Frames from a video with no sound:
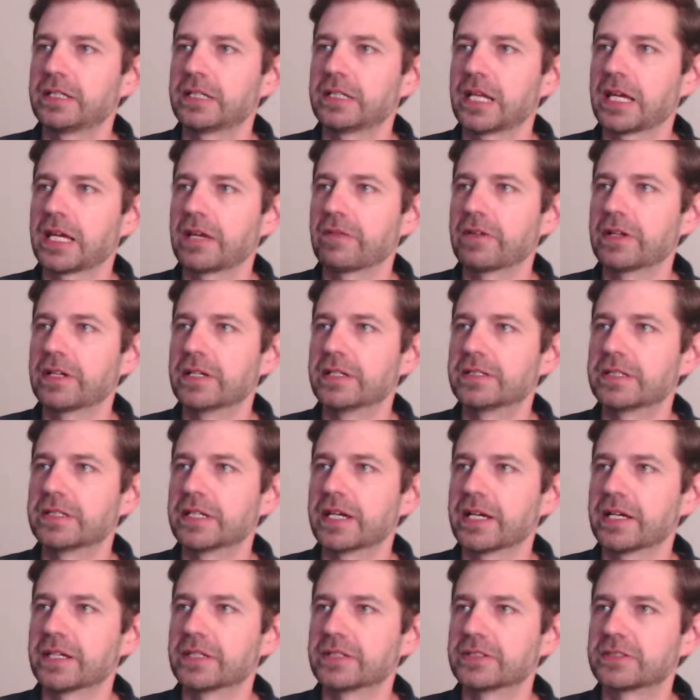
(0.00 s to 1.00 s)
David
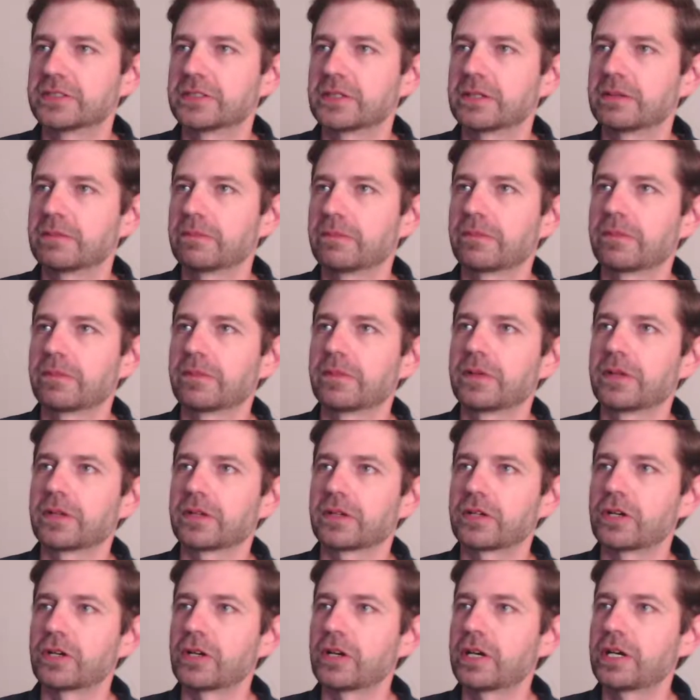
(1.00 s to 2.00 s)
says,
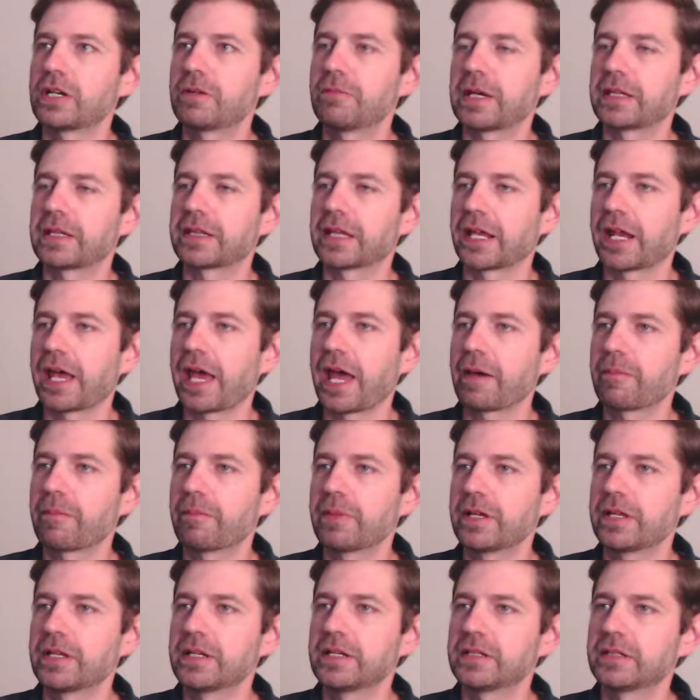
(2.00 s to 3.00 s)
Good, make that
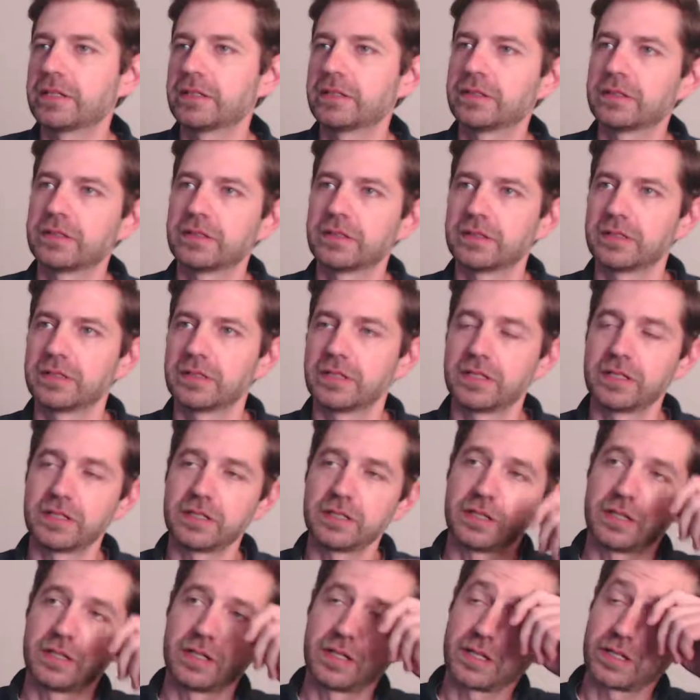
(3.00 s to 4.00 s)
happen
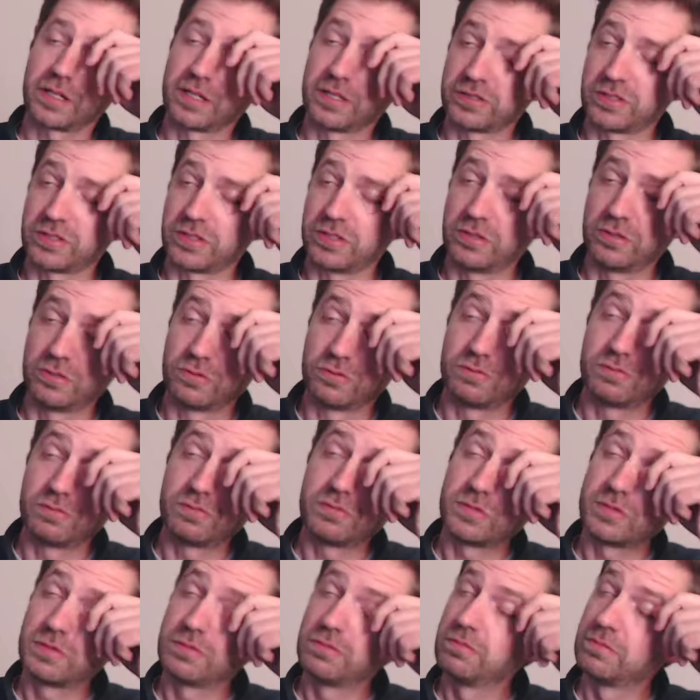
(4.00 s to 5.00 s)
because you
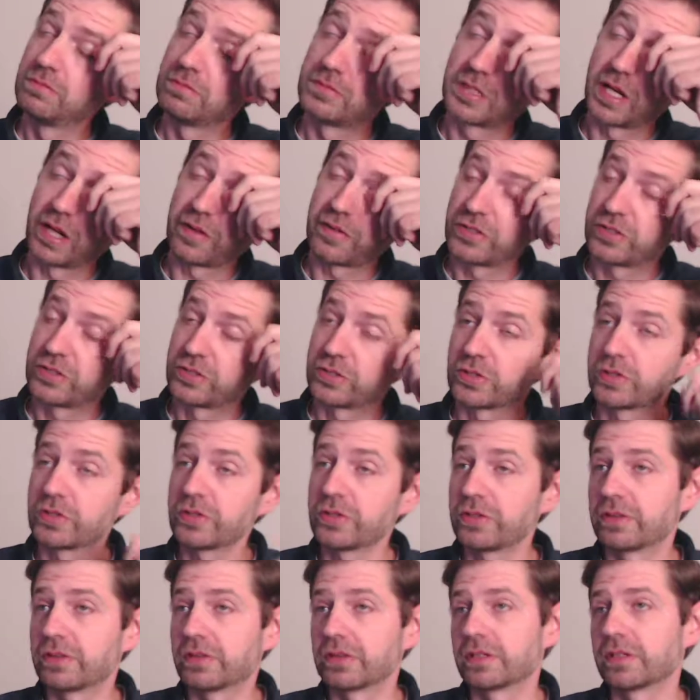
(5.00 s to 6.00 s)
tell the
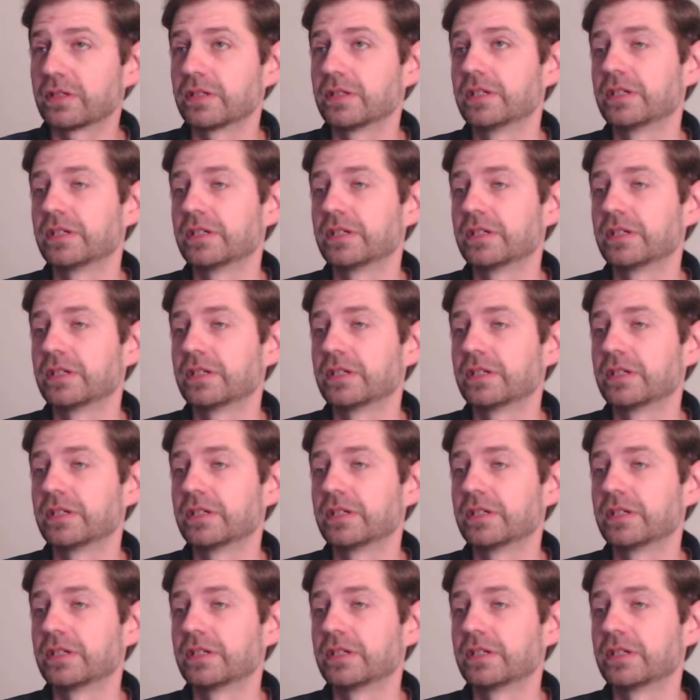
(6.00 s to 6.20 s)
truth.